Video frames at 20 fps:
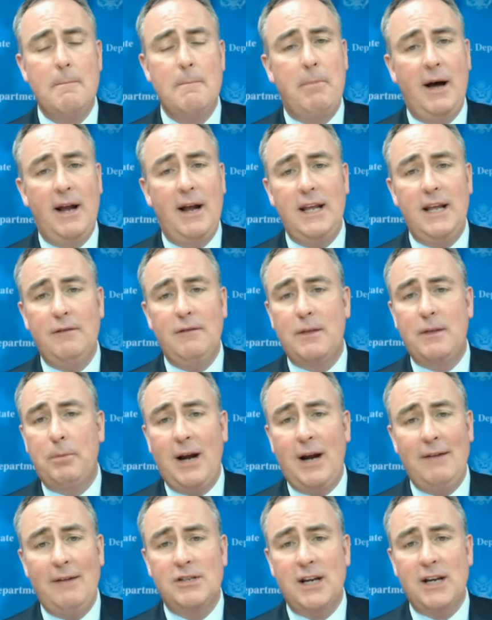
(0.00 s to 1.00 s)
But if the
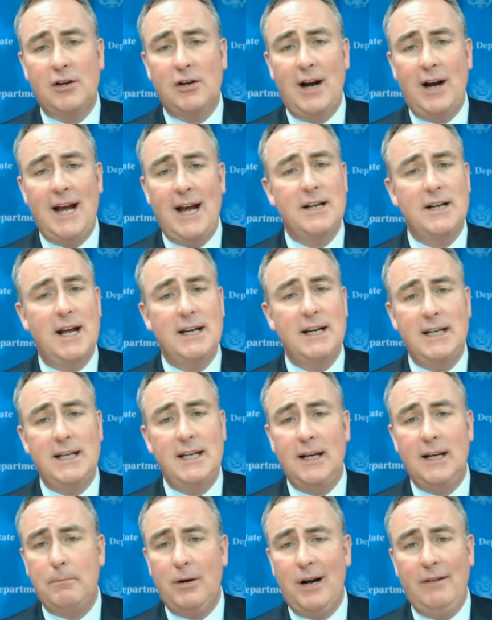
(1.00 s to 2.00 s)
private sector has an
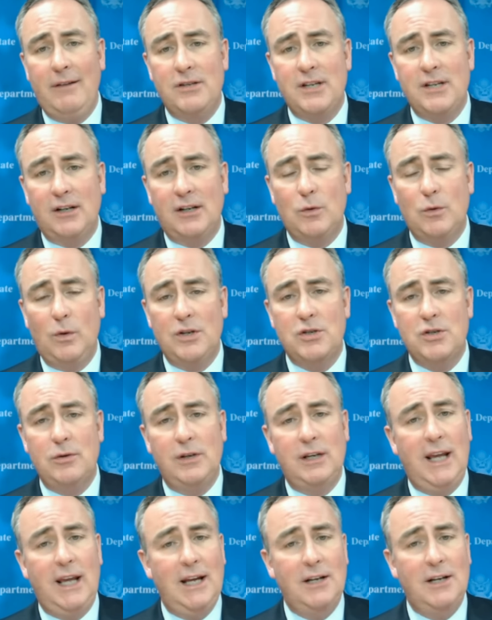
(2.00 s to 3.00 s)
idea, private sector wants to
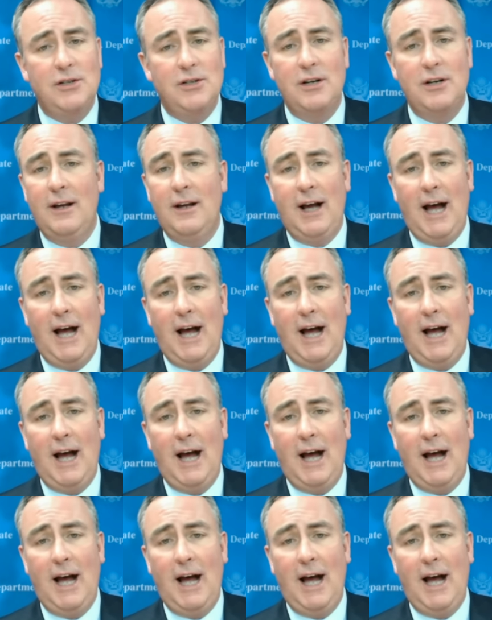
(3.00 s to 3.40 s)
engage,